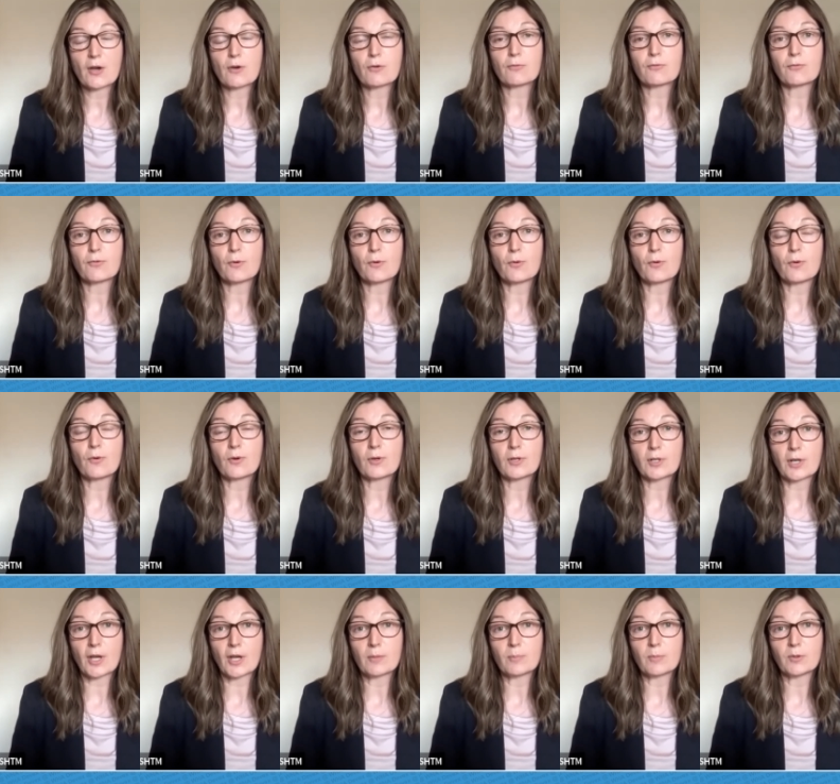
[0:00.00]
for
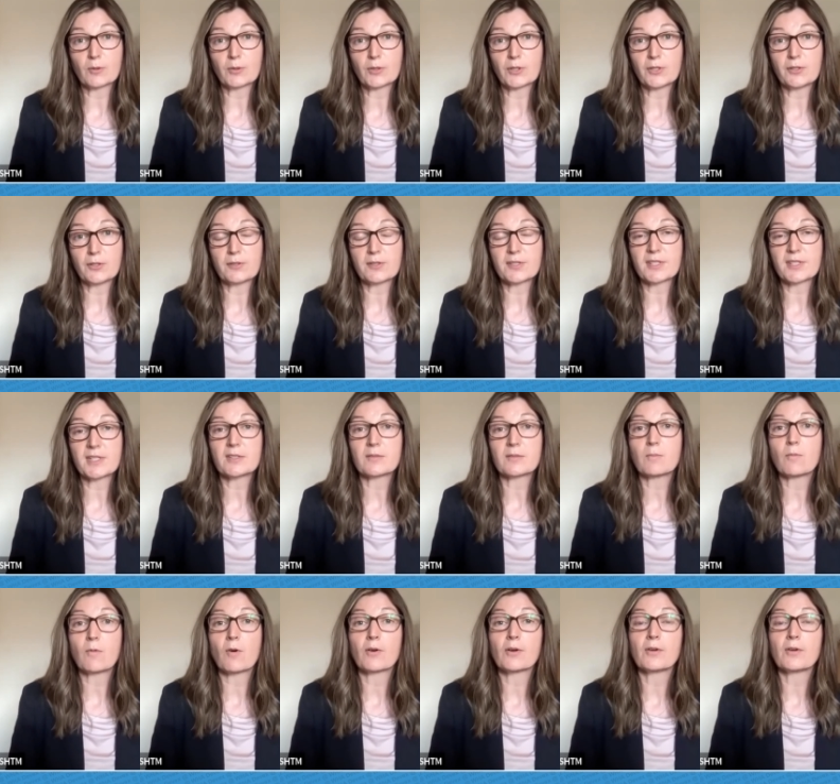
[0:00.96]
global use. It's
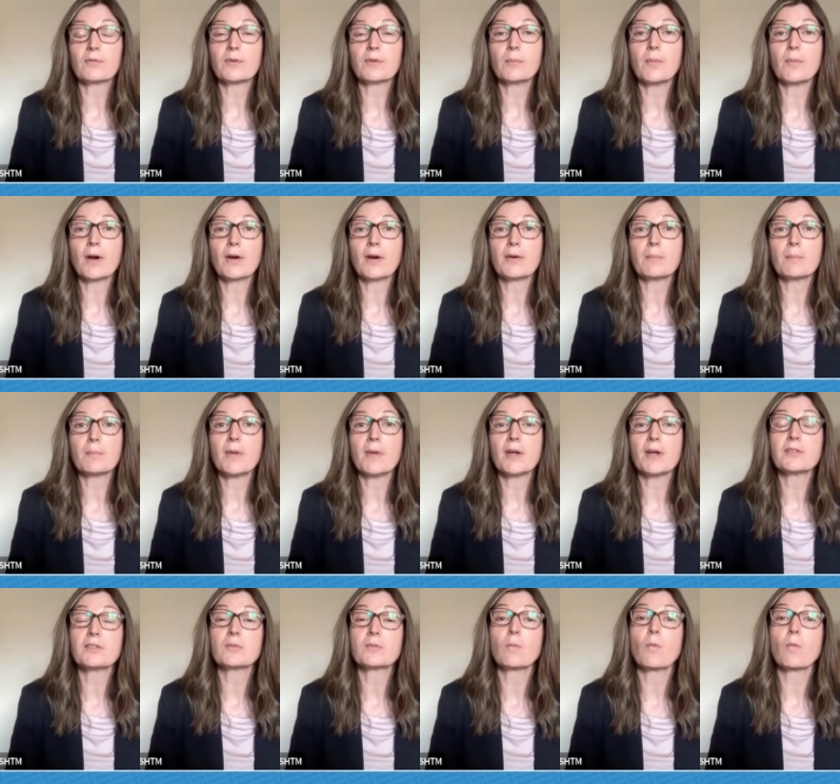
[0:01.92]
one of the mo
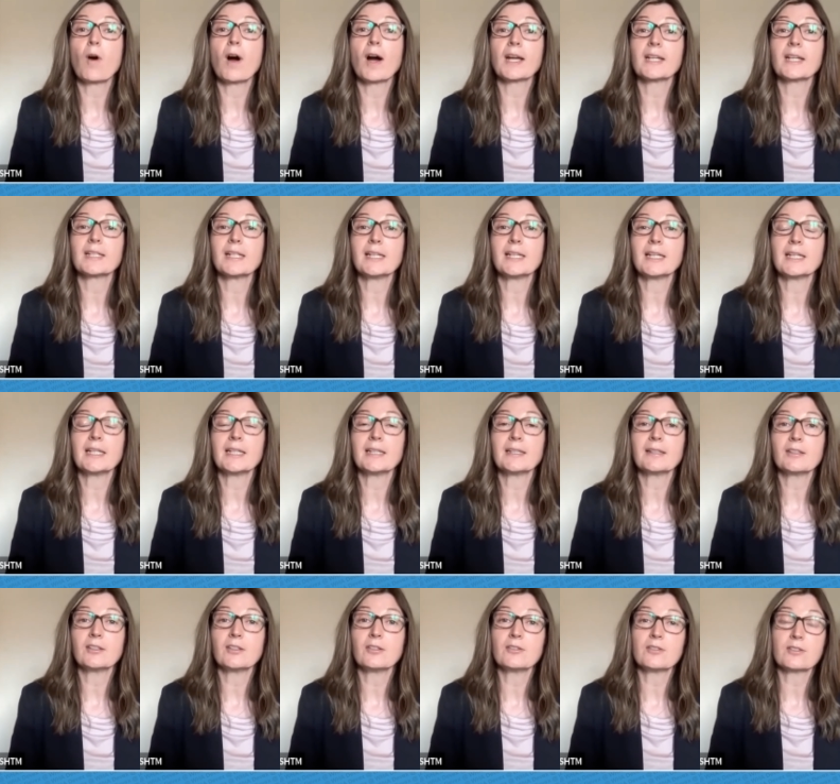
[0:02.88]
most widely
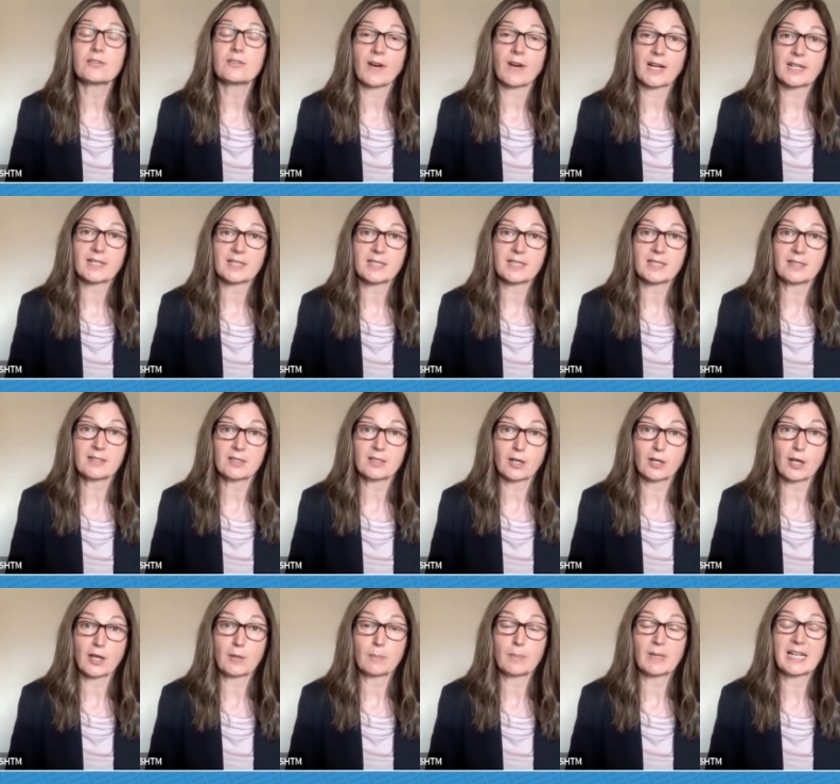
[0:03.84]
used vaccines
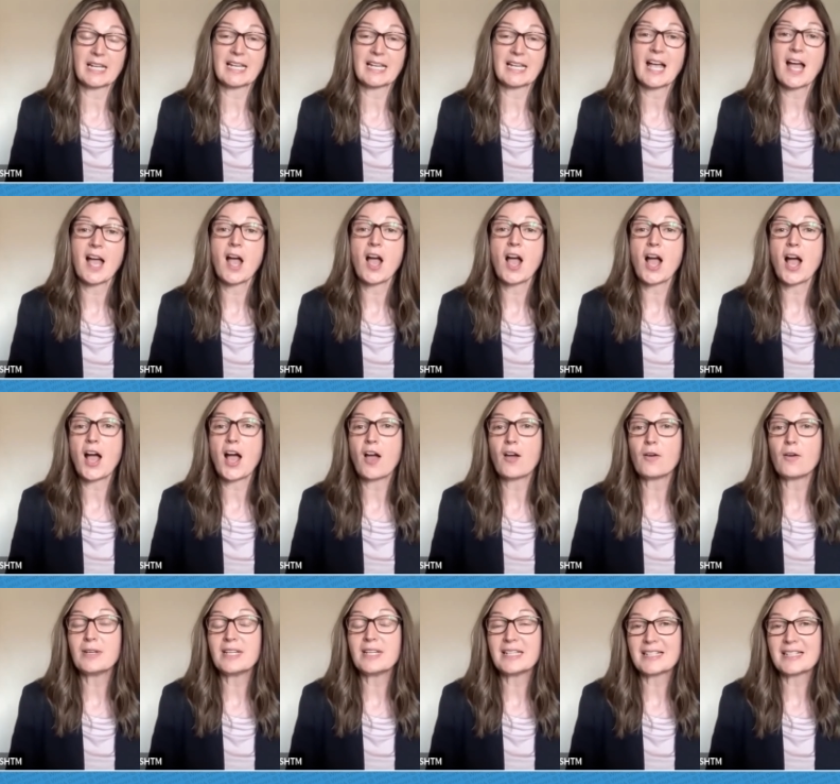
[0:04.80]
globally,
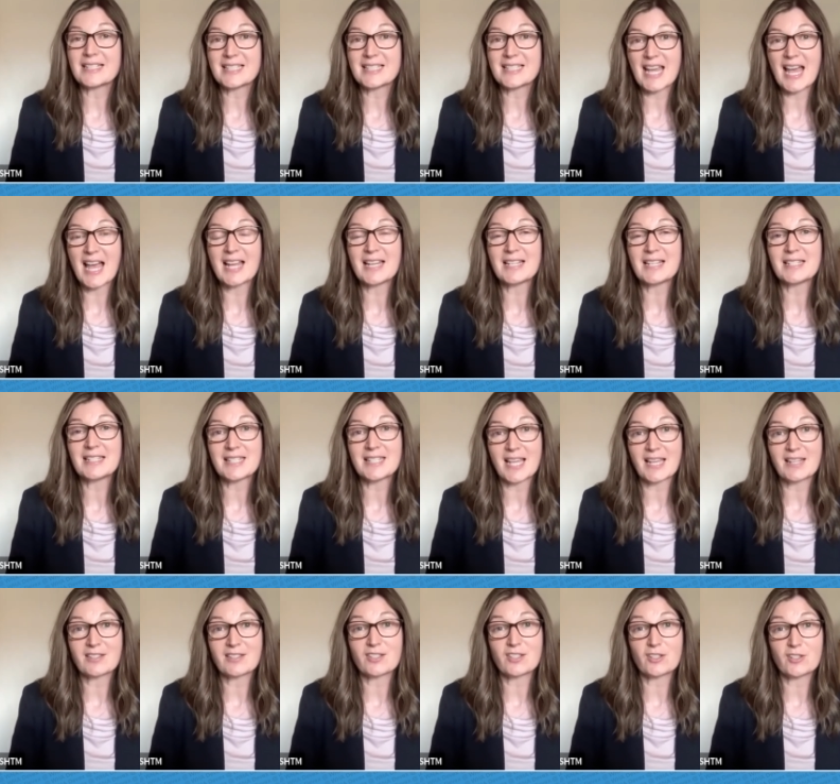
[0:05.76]
only at 10
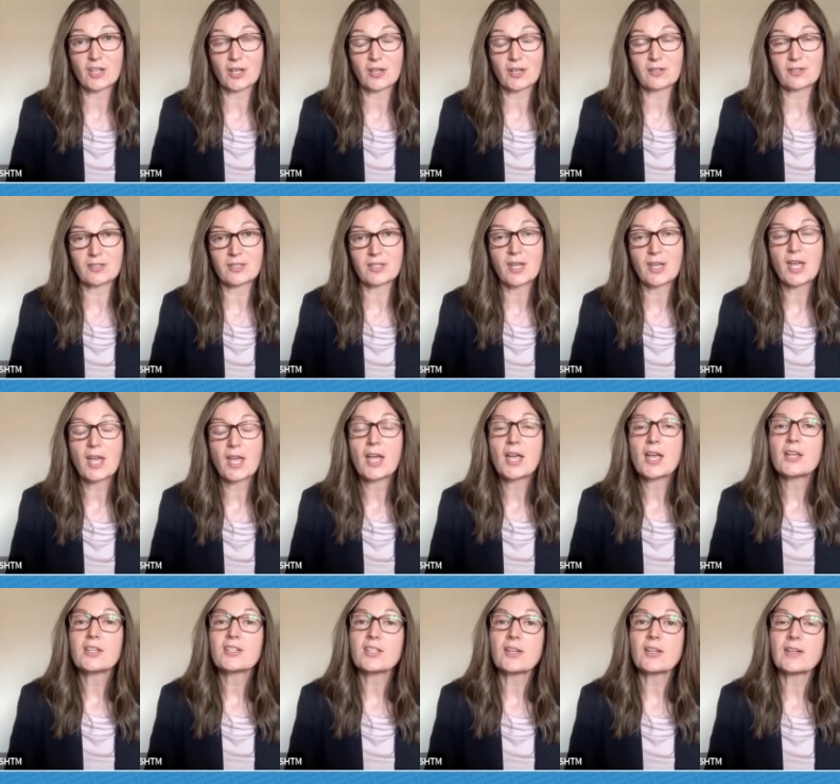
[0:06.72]
cents a dose.
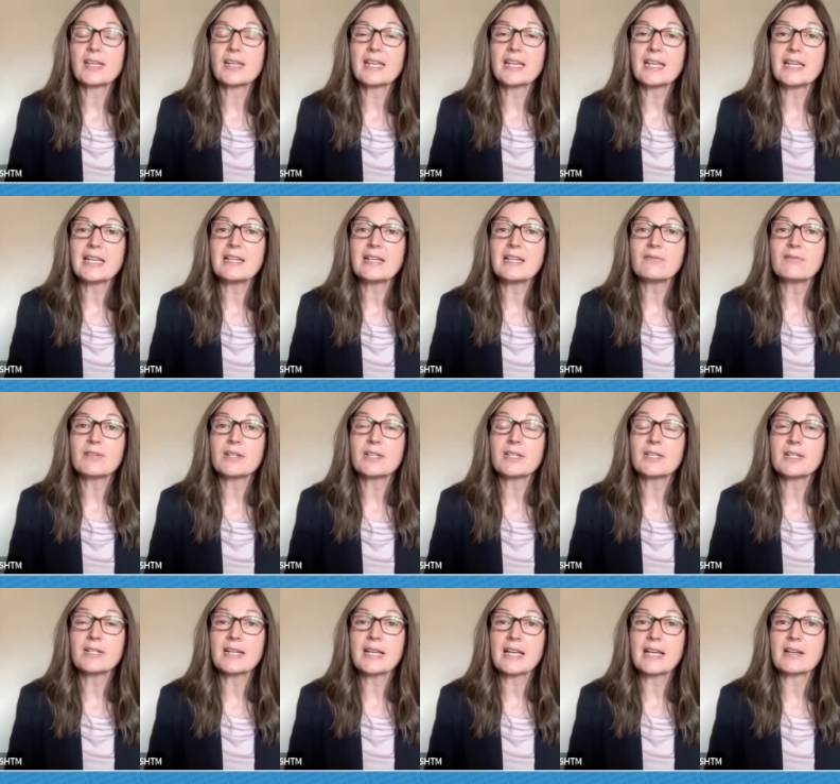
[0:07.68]
So
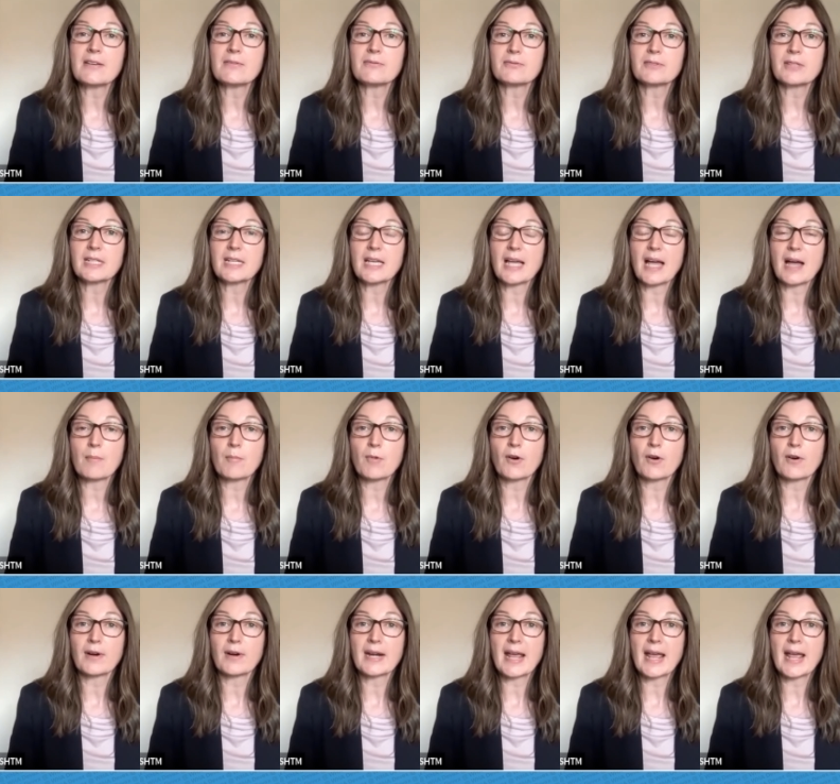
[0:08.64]
even if the
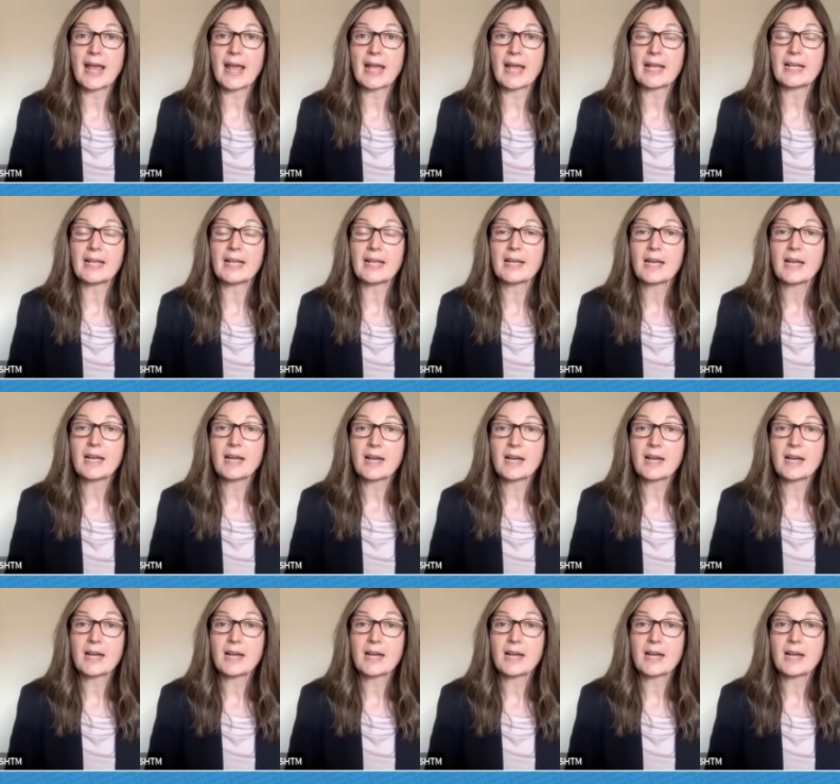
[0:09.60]
mRNA